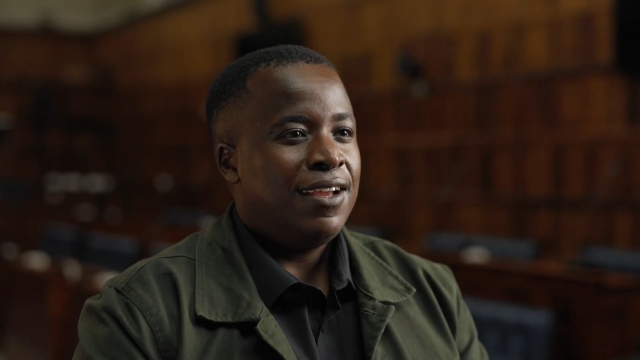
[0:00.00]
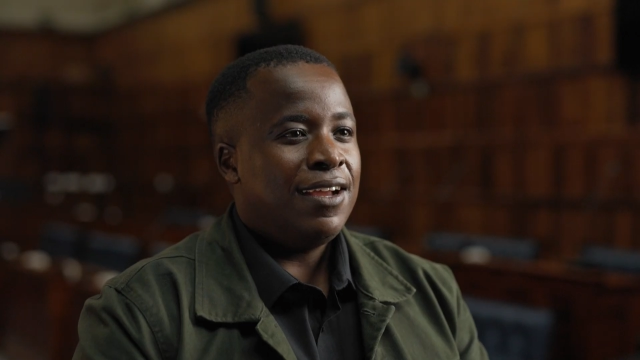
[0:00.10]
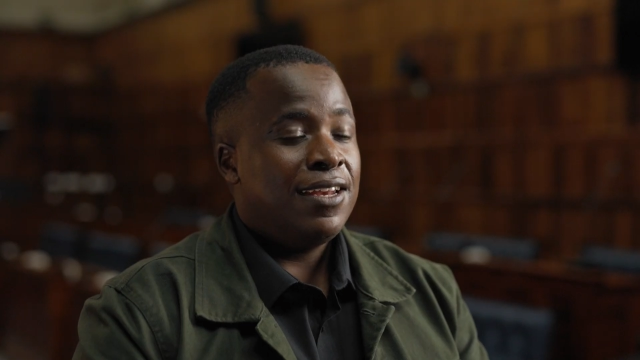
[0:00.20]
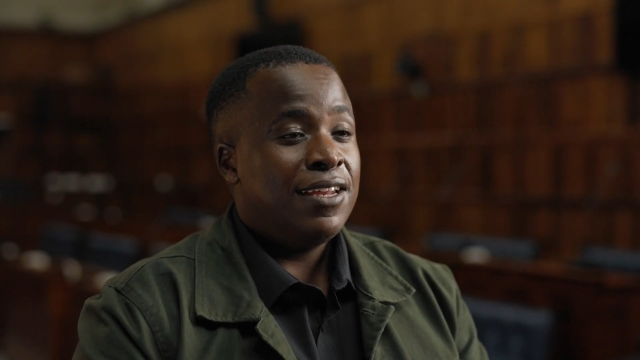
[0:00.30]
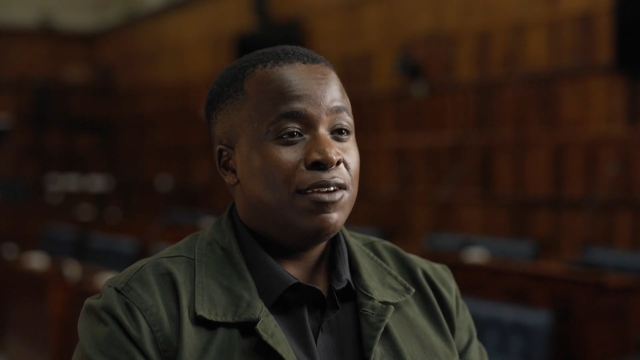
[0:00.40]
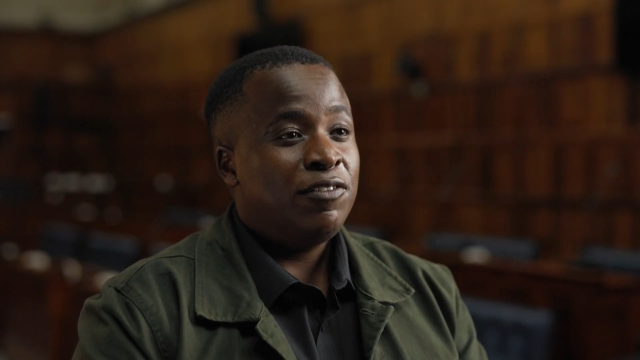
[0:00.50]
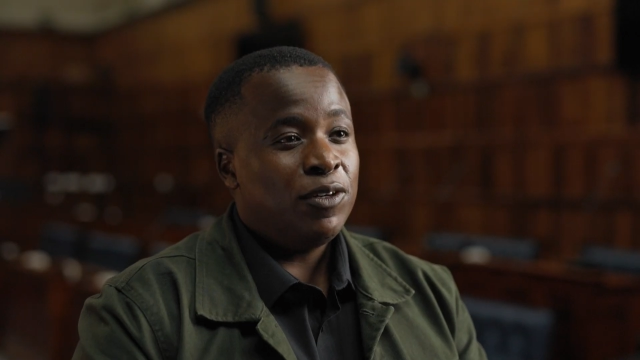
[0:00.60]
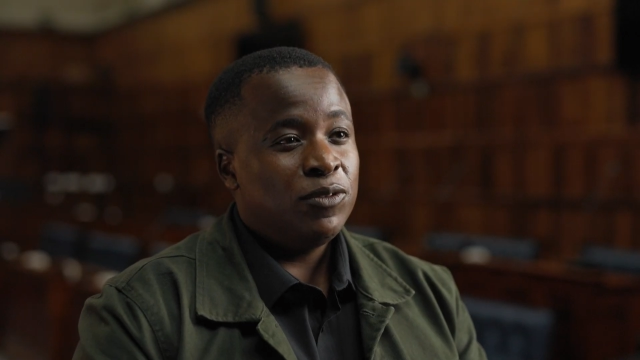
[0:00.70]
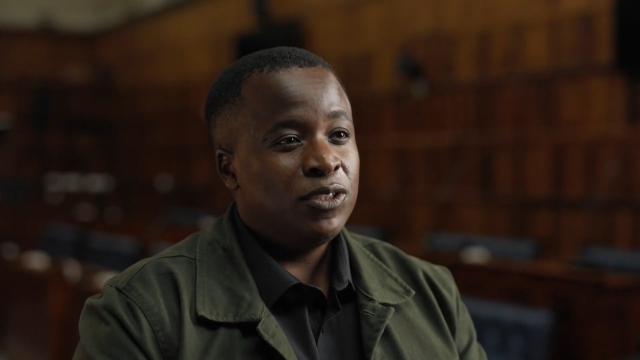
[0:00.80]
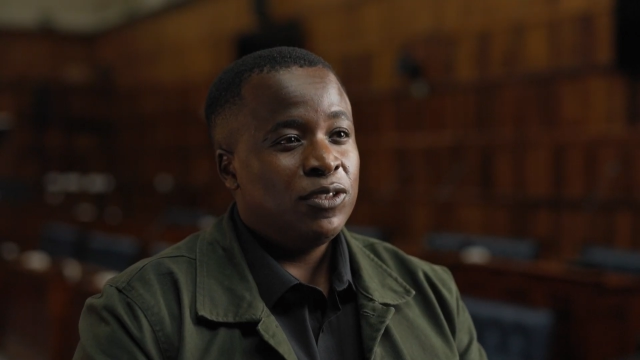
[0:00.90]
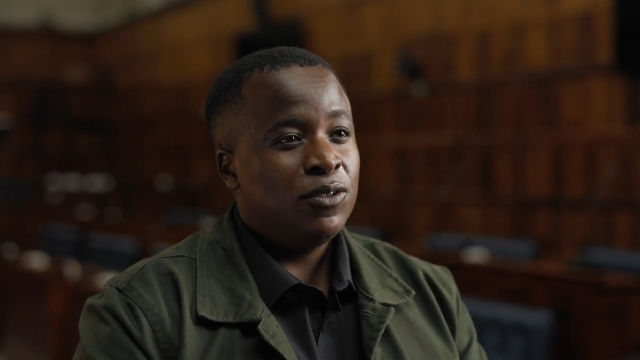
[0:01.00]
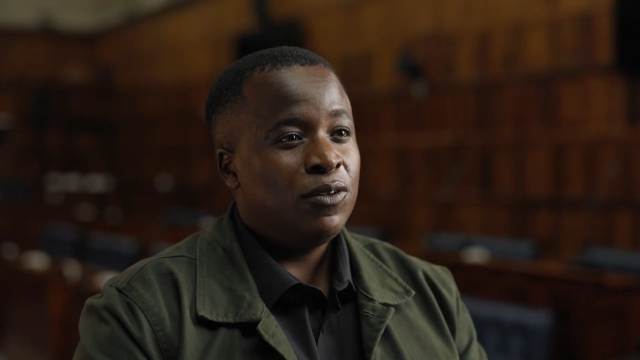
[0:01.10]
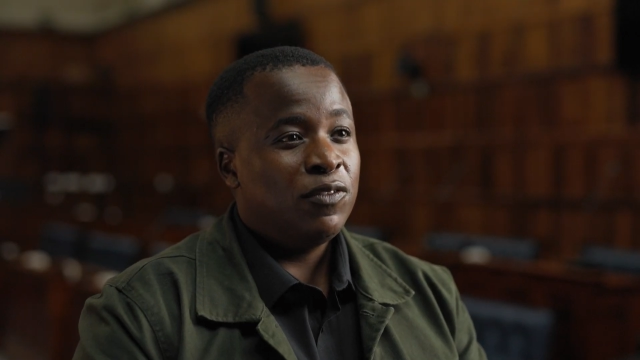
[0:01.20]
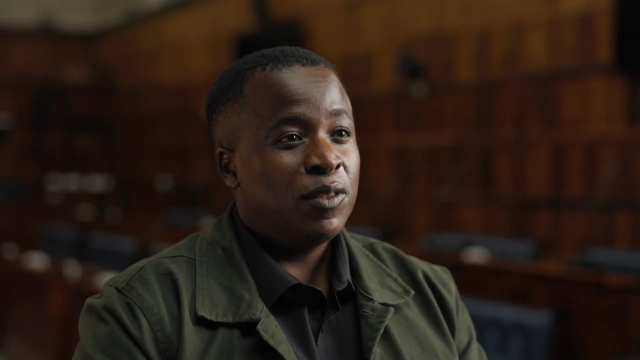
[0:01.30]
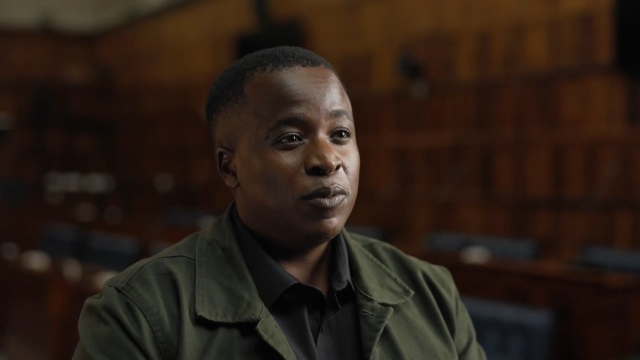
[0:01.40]
Another function
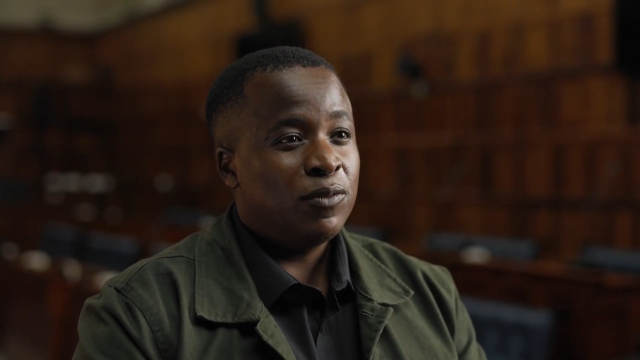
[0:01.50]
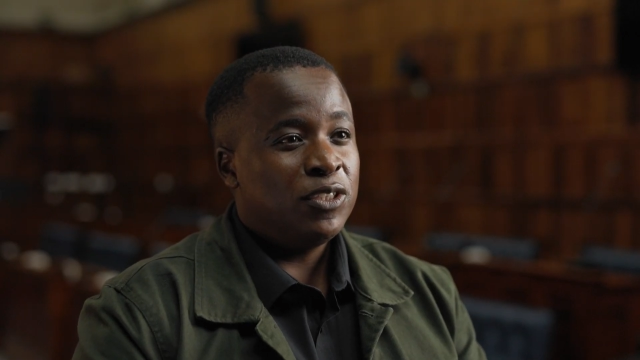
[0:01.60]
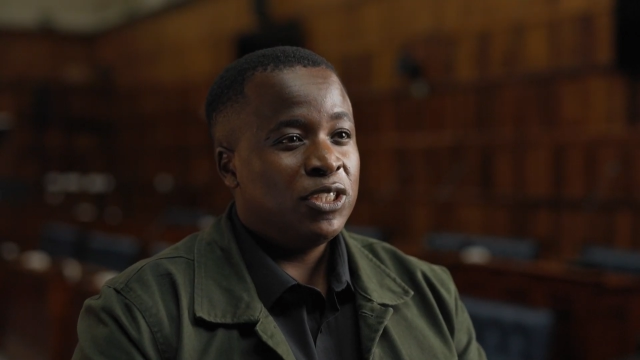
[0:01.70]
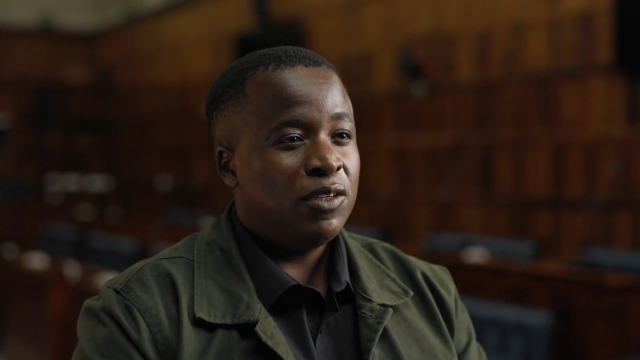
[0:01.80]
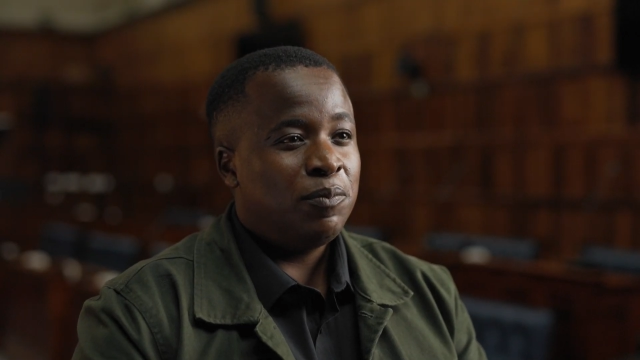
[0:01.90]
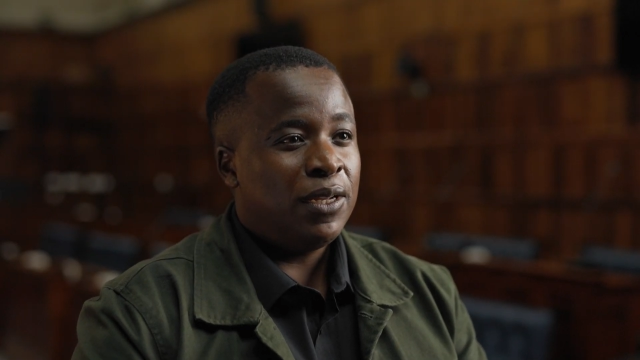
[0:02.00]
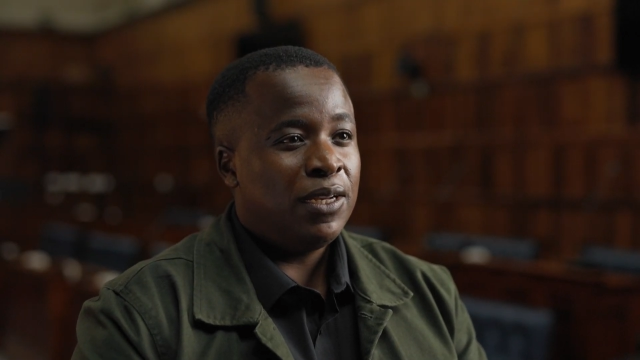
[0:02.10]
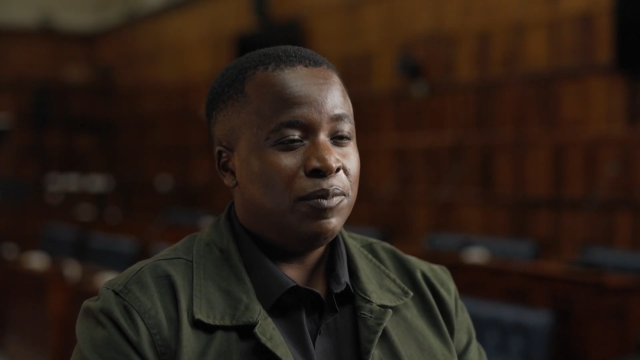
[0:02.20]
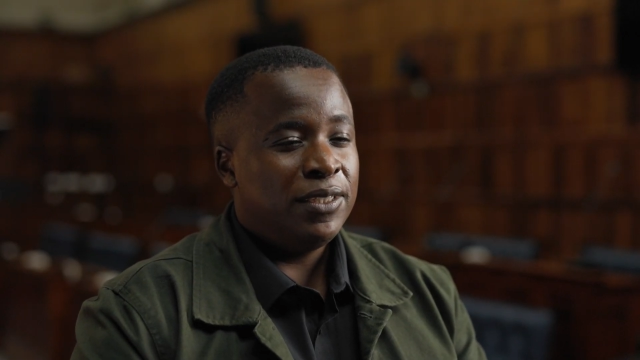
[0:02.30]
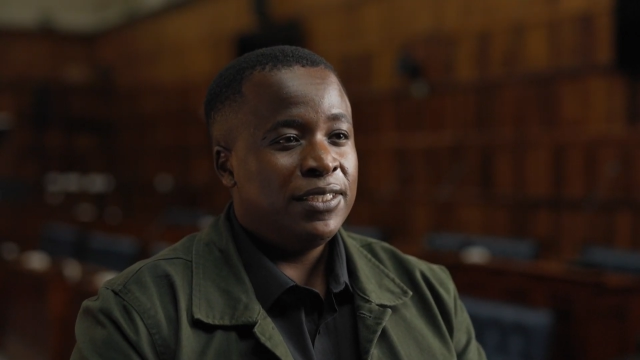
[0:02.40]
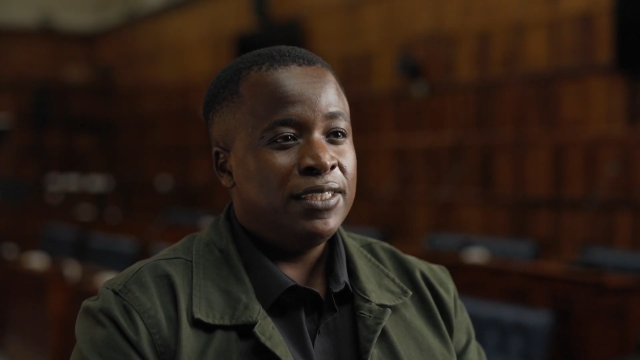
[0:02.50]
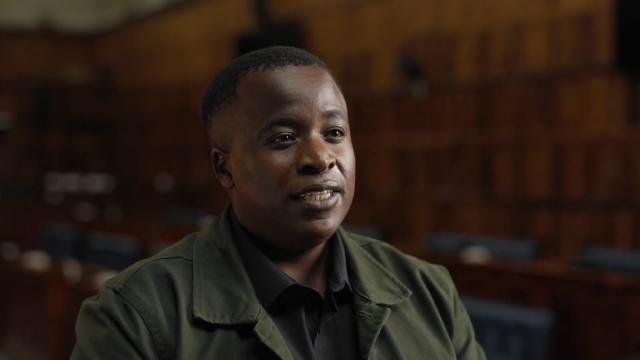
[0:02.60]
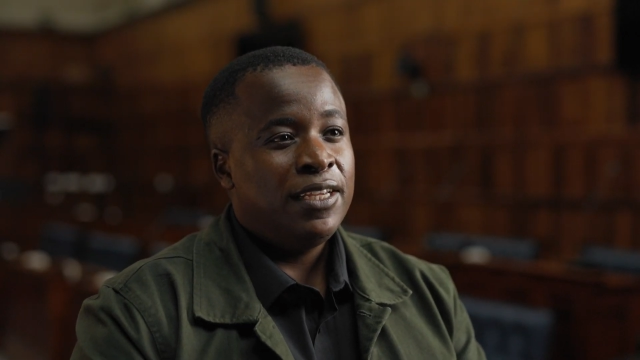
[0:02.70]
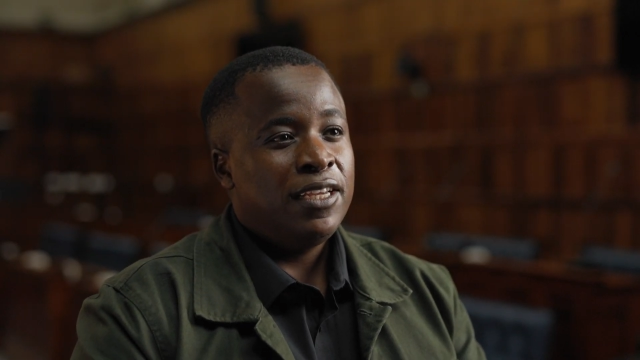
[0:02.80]
of the Provincial Parliament